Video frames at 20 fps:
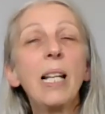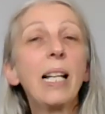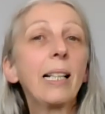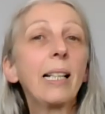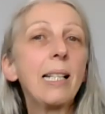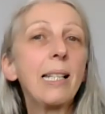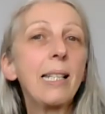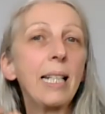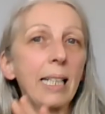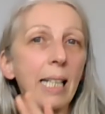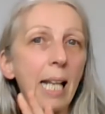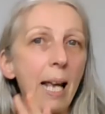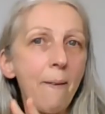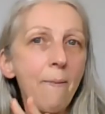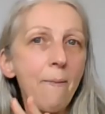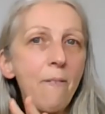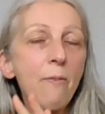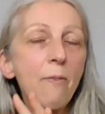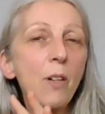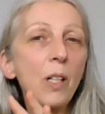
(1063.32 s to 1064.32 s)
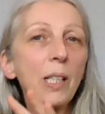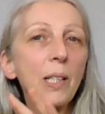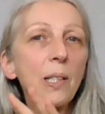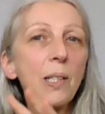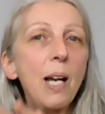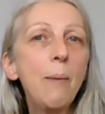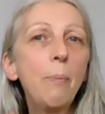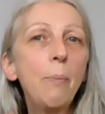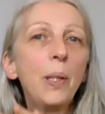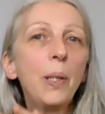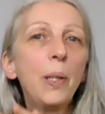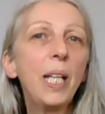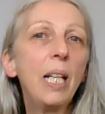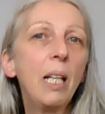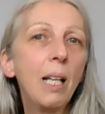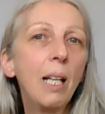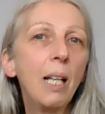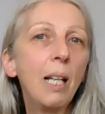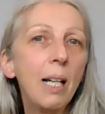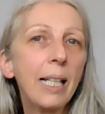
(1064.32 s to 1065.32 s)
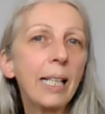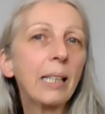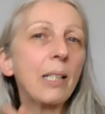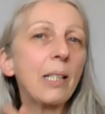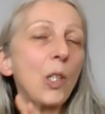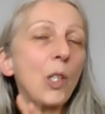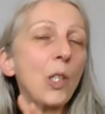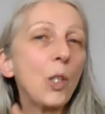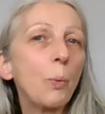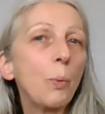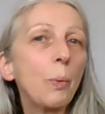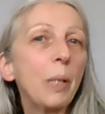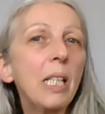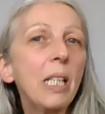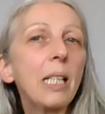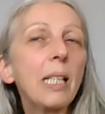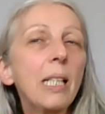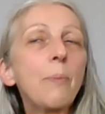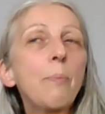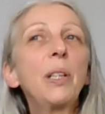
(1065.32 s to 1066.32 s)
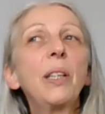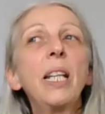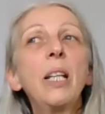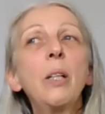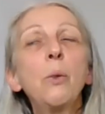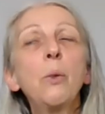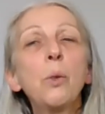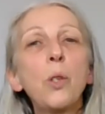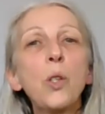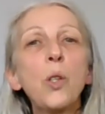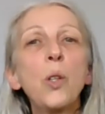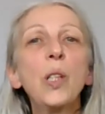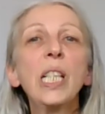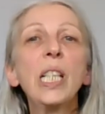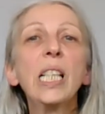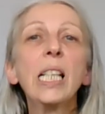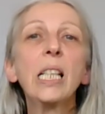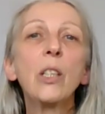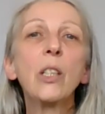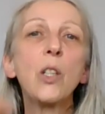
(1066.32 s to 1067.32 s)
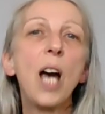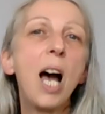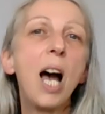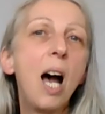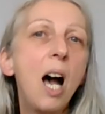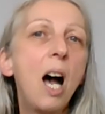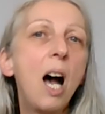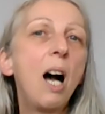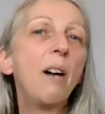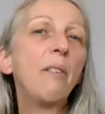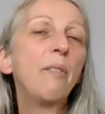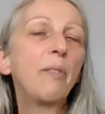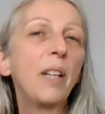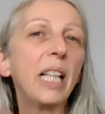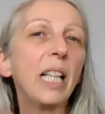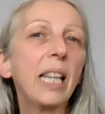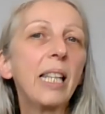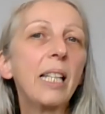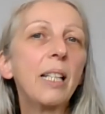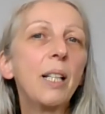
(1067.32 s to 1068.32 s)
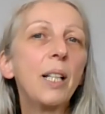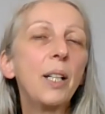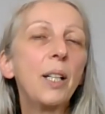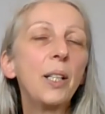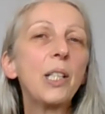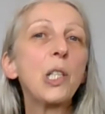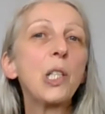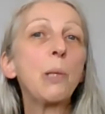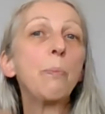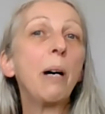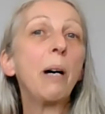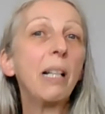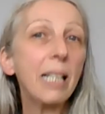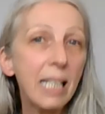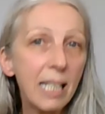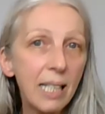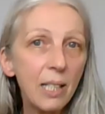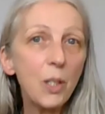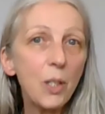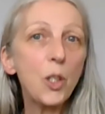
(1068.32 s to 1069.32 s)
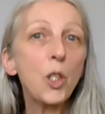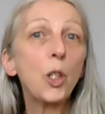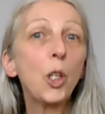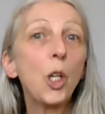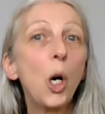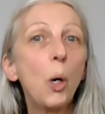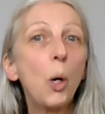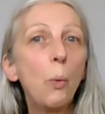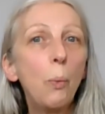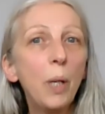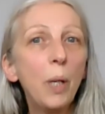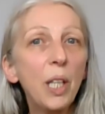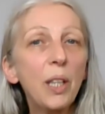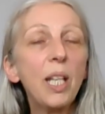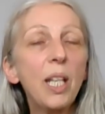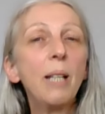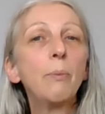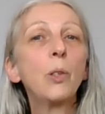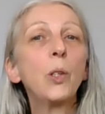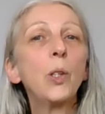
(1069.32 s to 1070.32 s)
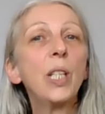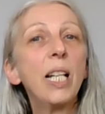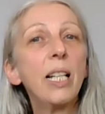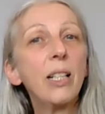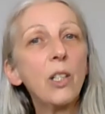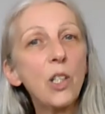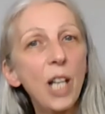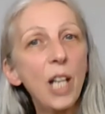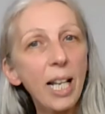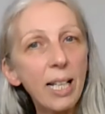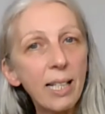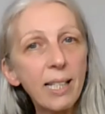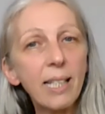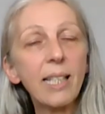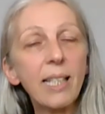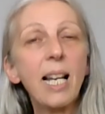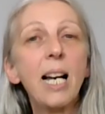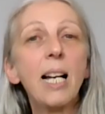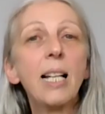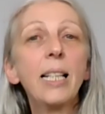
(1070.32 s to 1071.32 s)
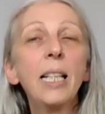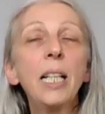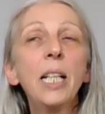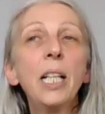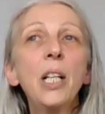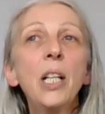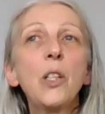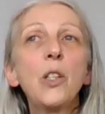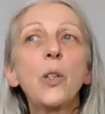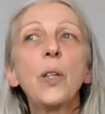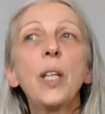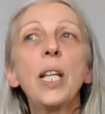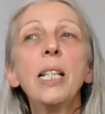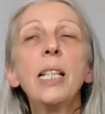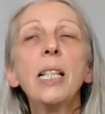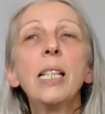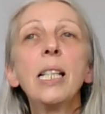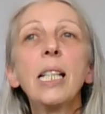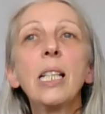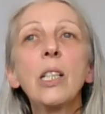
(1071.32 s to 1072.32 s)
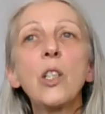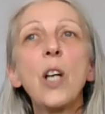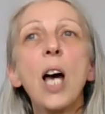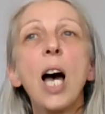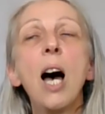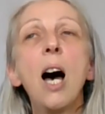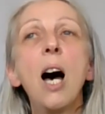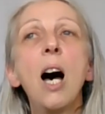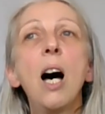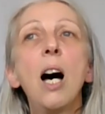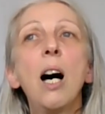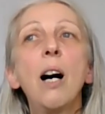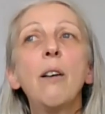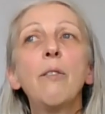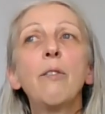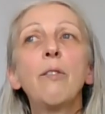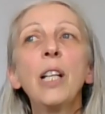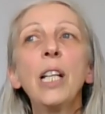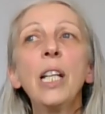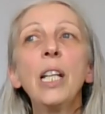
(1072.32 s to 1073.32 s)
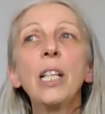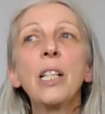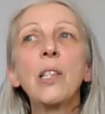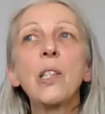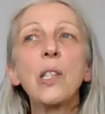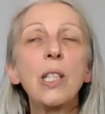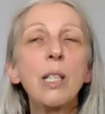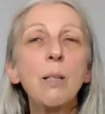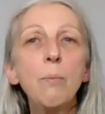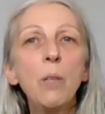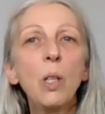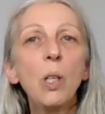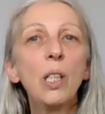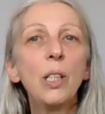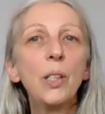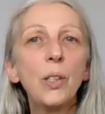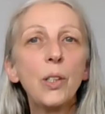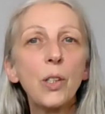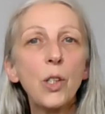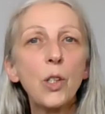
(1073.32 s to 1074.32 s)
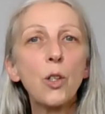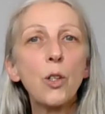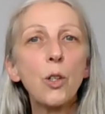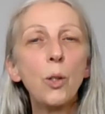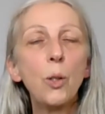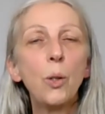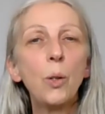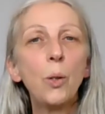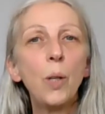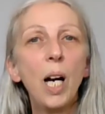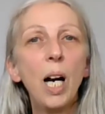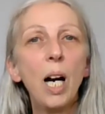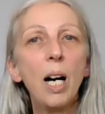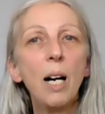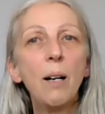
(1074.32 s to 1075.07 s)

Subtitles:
like I said, kapha, for example, they like the sweets, but they also need to have the spices to go with them to digest that. So they need to have stimulants to